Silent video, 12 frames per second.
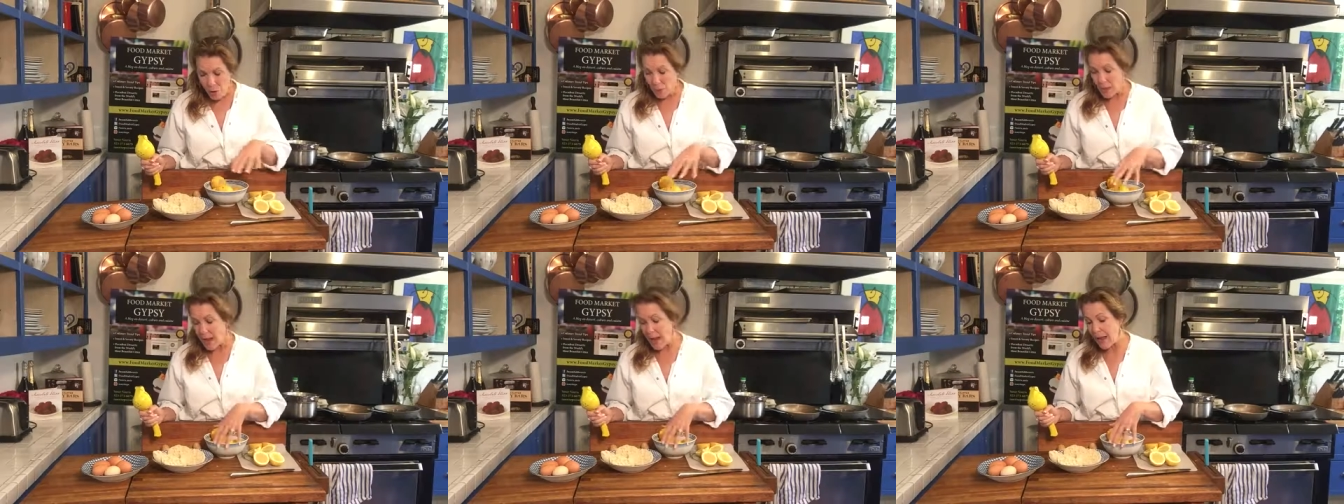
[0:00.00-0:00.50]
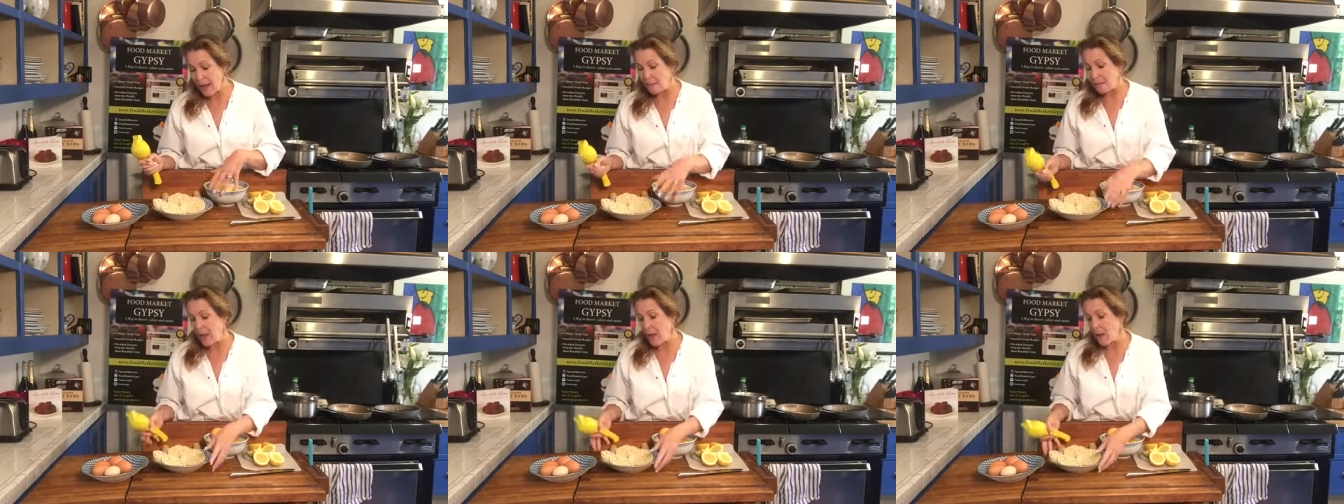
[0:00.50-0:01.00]
We
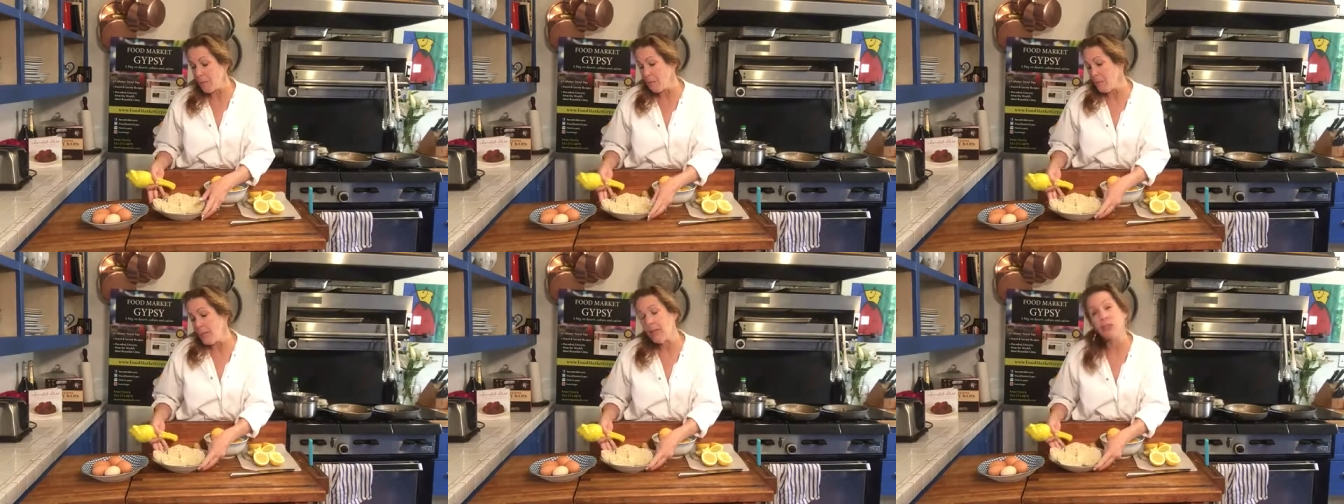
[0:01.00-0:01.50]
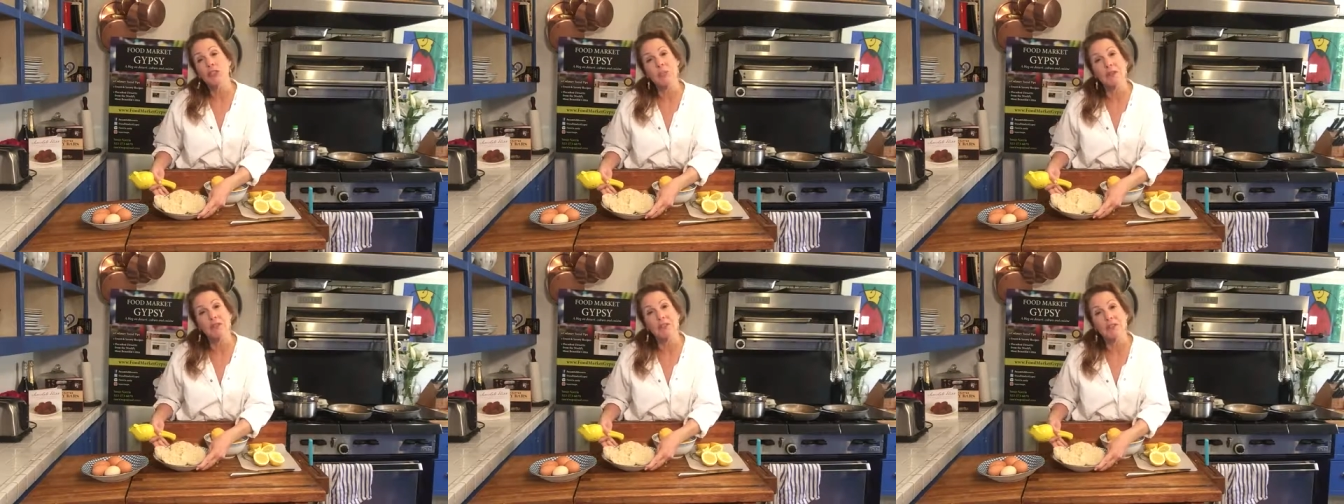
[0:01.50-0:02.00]
have English
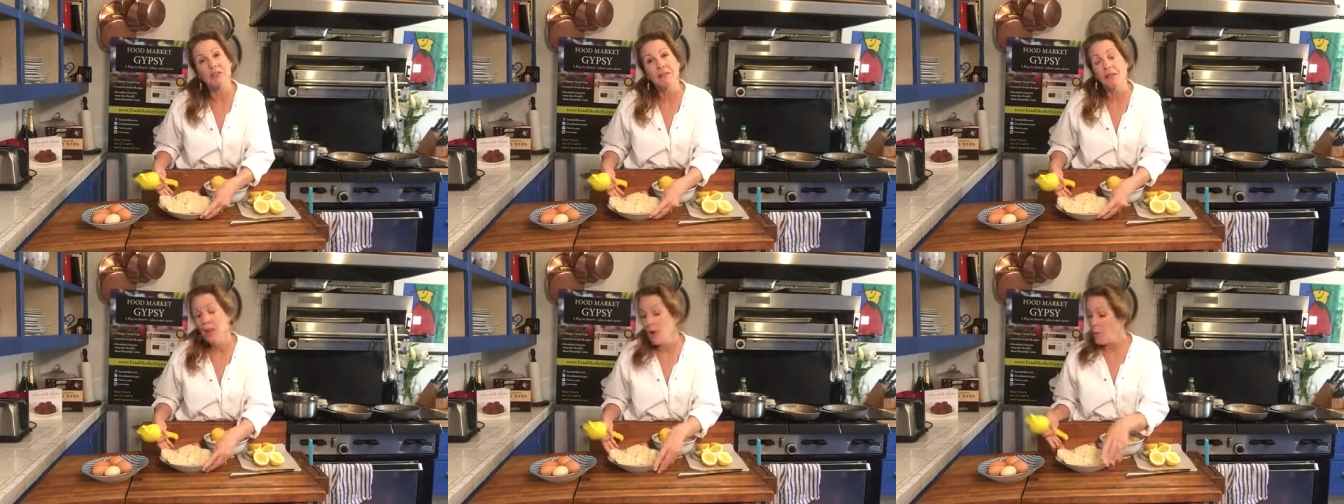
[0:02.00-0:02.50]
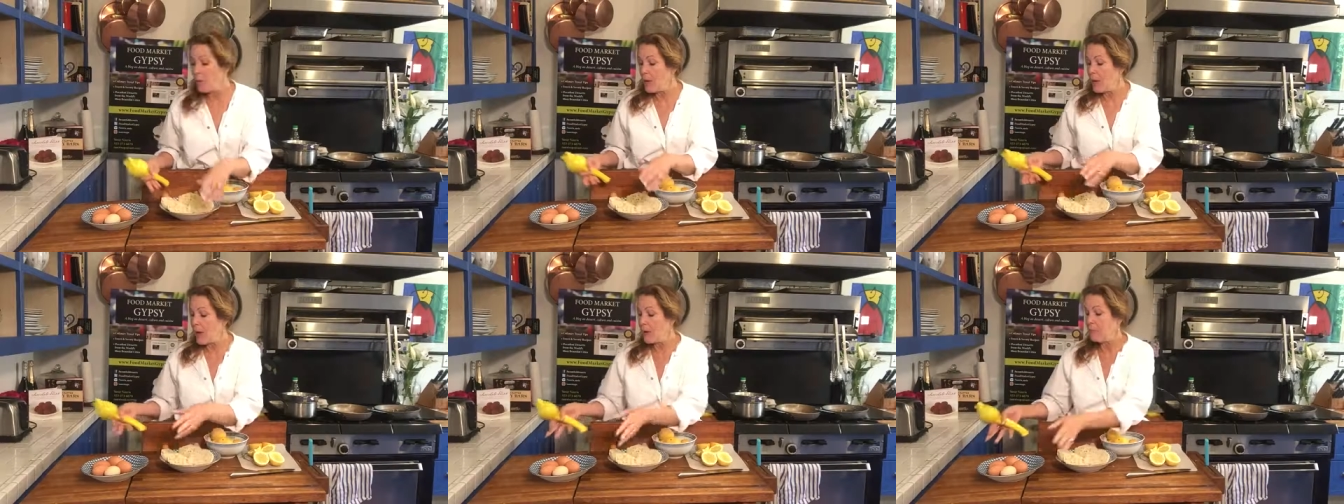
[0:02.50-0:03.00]
muffins. We
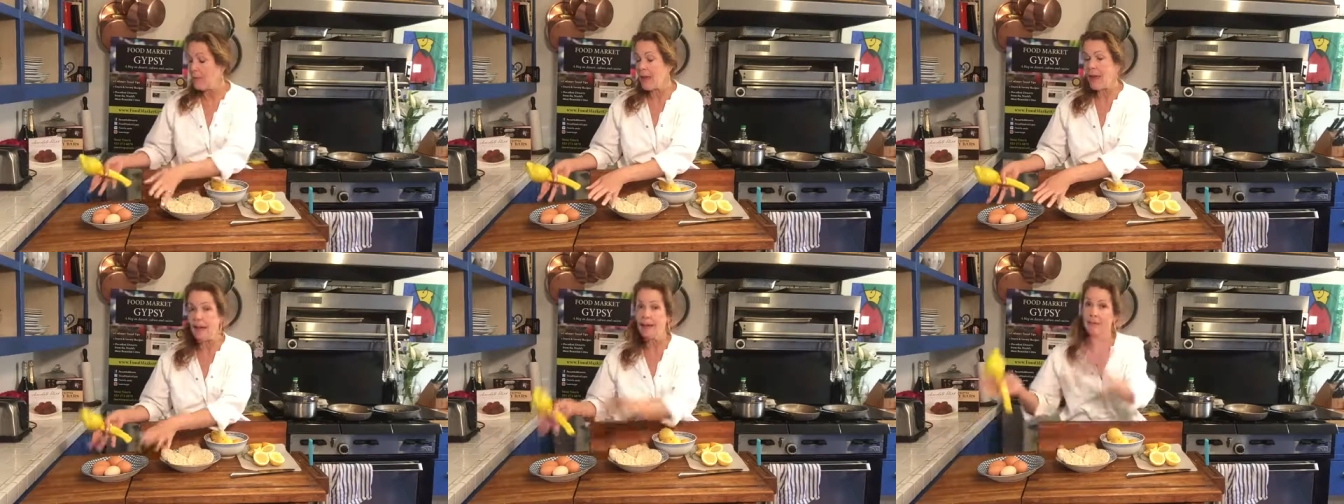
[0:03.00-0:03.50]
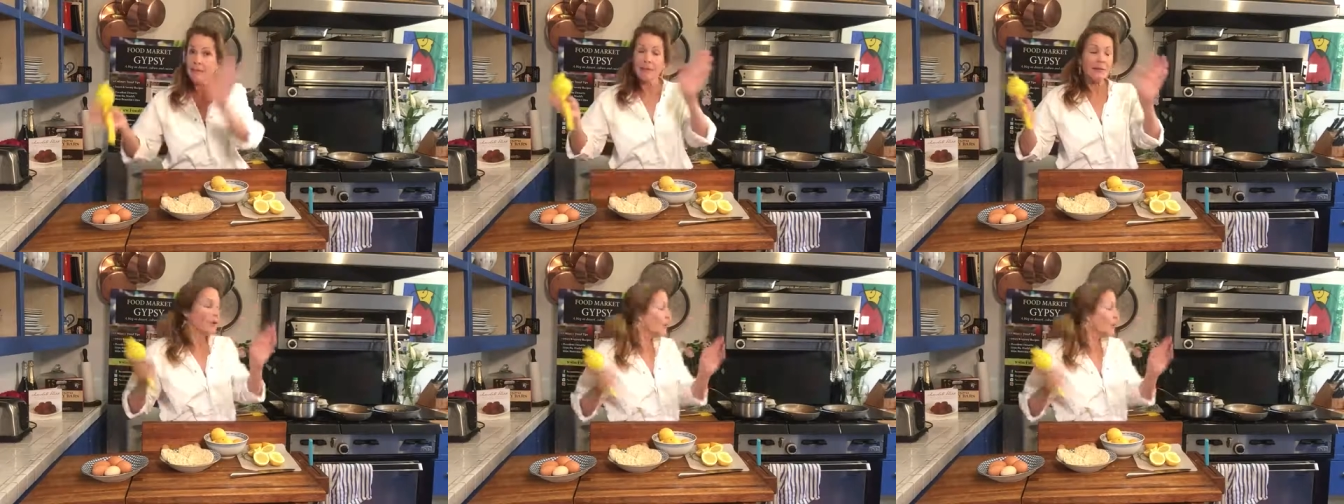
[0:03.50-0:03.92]
have eggs.